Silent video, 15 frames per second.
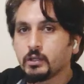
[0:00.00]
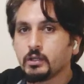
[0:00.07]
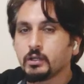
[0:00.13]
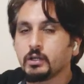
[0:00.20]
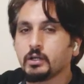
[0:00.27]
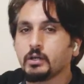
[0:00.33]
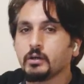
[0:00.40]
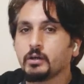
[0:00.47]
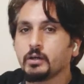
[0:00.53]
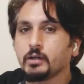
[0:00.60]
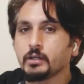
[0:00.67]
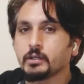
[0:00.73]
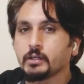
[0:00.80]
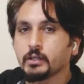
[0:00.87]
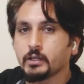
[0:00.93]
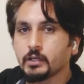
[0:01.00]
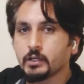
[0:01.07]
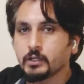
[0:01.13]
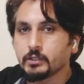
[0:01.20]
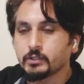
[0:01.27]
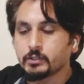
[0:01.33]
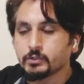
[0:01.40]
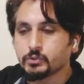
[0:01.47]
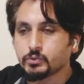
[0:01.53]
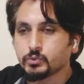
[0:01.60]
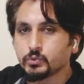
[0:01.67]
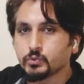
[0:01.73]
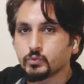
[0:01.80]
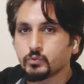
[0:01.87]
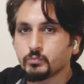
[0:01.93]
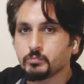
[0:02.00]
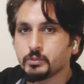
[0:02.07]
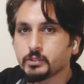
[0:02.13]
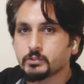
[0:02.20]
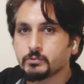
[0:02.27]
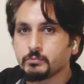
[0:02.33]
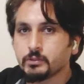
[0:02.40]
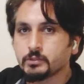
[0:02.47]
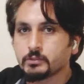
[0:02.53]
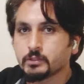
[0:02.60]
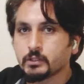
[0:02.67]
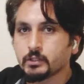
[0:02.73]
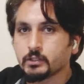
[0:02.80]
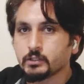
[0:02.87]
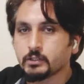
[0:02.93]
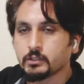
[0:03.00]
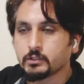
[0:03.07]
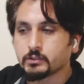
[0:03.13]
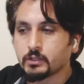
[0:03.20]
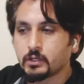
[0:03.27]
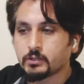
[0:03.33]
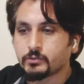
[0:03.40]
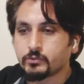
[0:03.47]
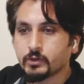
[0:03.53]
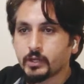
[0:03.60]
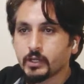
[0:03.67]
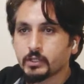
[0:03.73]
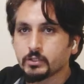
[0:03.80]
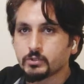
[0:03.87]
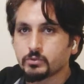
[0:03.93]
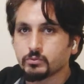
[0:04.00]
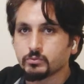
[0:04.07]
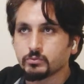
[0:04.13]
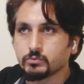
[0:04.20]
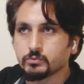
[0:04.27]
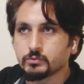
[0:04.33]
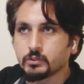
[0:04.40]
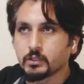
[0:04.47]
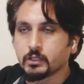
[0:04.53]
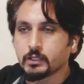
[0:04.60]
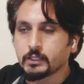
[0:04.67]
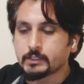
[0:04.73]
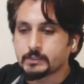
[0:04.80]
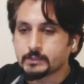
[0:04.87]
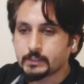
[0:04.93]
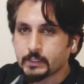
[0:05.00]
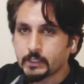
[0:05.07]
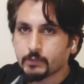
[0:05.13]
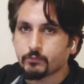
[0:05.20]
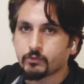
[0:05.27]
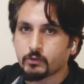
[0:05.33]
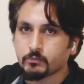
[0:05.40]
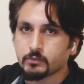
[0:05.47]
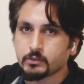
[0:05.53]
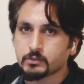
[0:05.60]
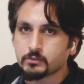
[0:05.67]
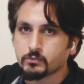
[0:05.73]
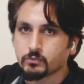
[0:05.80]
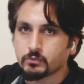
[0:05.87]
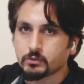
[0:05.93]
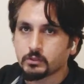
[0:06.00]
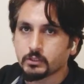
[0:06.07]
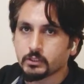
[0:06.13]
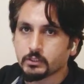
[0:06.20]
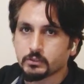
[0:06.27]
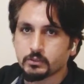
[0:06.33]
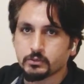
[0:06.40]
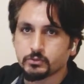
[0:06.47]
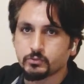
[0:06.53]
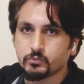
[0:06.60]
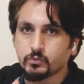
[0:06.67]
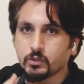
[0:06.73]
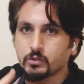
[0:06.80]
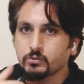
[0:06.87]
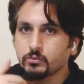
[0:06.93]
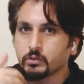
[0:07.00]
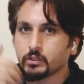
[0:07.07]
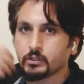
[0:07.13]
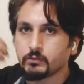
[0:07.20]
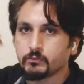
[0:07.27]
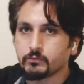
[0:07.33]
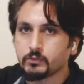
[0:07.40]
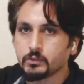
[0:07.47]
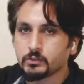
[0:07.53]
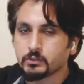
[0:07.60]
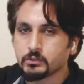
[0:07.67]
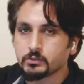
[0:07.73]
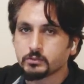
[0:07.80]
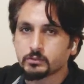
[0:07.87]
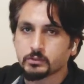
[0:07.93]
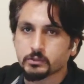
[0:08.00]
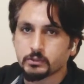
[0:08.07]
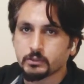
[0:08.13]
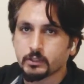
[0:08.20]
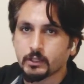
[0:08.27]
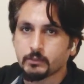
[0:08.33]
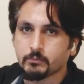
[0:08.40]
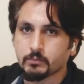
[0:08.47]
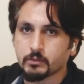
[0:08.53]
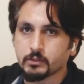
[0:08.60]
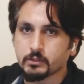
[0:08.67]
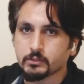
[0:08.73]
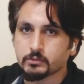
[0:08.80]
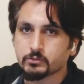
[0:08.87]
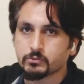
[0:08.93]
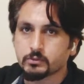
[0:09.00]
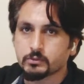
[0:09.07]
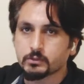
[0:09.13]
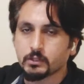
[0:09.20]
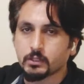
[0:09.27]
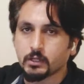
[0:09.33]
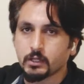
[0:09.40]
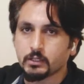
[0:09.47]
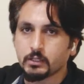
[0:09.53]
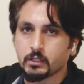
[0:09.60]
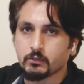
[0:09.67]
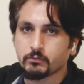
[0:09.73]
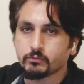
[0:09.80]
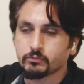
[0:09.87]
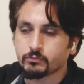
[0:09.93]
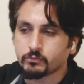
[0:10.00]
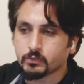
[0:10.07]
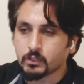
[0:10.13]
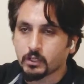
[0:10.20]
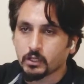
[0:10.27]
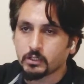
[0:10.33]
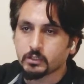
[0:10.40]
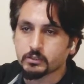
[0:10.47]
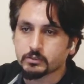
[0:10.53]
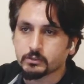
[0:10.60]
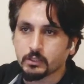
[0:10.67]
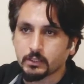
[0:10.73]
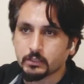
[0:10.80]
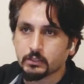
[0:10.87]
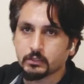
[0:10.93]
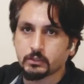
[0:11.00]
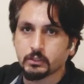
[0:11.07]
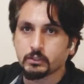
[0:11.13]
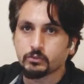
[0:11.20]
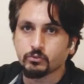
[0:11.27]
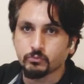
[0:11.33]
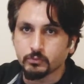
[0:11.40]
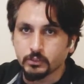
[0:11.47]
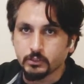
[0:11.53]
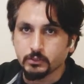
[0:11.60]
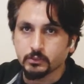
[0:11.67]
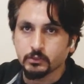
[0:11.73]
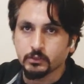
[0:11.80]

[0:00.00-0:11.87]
and you basically are trying to escape from this world and you want to live in that place. So it's a kind of psychic thing to me,